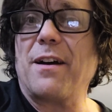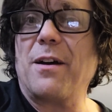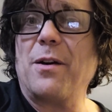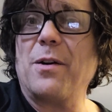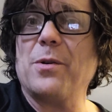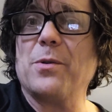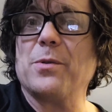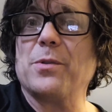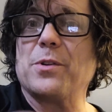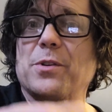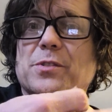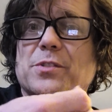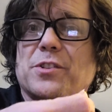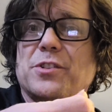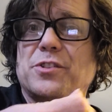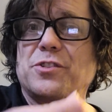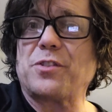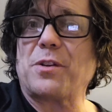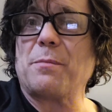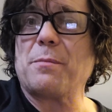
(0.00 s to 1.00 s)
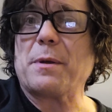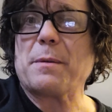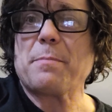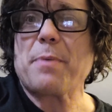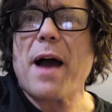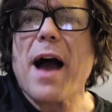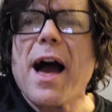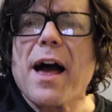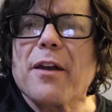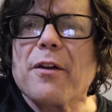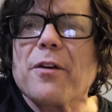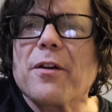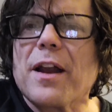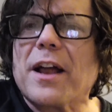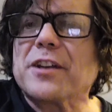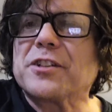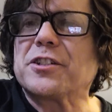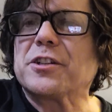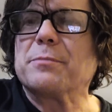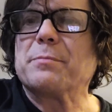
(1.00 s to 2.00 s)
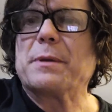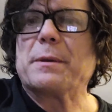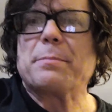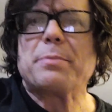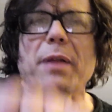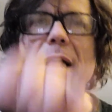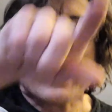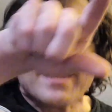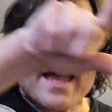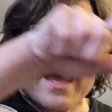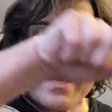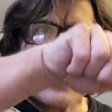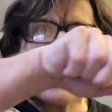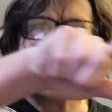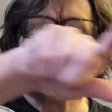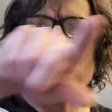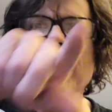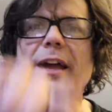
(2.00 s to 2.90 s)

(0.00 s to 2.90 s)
oh, there's a strumming pattern I should be playing,